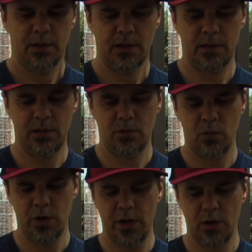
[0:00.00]
And then
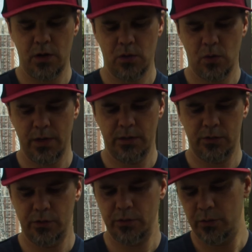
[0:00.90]
we are going
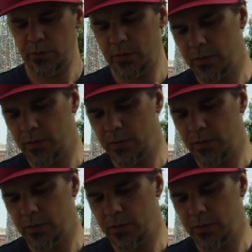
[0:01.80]
to